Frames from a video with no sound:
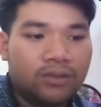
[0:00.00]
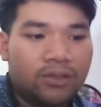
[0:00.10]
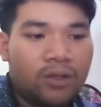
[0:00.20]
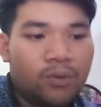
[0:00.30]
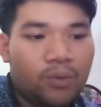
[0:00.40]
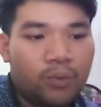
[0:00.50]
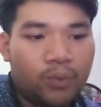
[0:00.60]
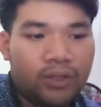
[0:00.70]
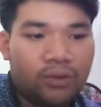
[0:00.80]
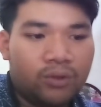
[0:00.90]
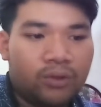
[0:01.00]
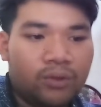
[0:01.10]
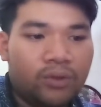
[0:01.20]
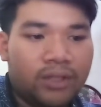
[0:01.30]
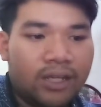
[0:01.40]
Now we can
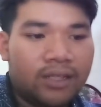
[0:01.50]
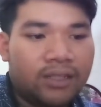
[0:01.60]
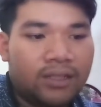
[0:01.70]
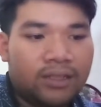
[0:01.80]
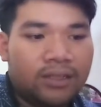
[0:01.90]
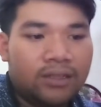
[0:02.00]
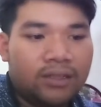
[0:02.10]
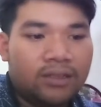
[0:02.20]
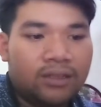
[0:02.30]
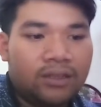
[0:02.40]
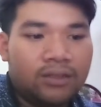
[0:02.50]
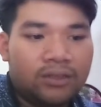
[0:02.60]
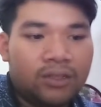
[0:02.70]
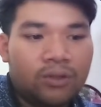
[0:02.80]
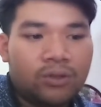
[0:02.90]
conclude that
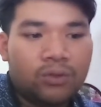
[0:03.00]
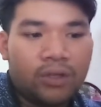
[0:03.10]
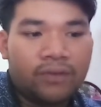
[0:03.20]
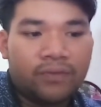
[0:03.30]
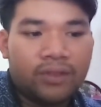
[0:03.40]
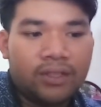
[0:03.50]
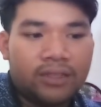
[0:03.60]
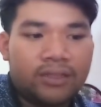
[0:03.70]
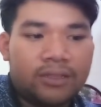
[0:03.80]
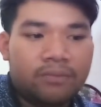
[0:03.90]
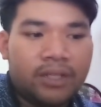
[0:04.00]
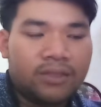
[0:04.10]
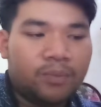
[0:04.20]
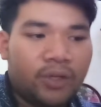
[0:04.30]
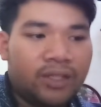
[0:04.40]
0, 12 is the
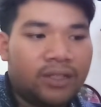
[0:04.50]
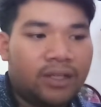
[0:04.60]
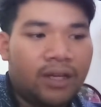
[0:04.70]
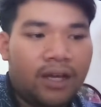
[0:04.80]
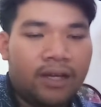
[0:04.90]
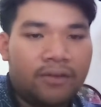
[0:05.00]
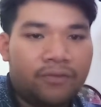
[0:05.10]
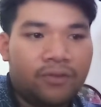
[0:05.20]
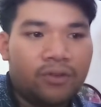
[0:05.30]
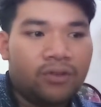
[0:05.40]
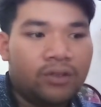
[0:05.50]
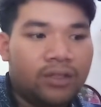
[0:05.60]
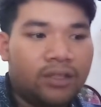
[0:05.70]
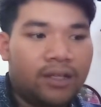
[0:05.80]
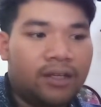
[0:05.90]
max point and 4,
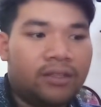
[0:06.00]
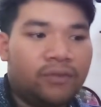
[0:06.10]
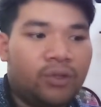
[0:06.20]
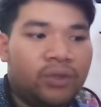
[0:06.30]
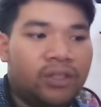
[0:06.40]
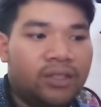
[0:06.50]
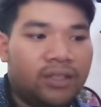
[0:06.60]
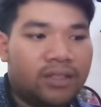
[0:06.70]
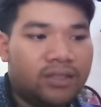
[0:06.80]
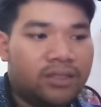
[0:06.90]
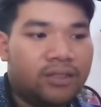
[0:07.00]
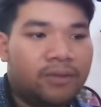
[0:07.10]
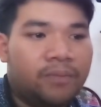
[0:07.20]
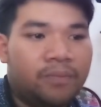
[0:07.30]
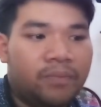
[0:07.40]
negative 20 is
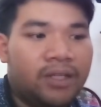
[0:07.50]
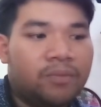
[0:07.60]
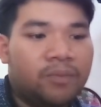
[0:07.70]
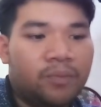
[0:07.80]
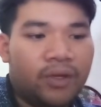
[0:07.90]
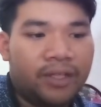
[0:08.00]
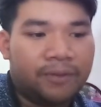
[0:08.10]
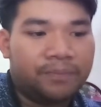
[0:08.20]
the minimum point.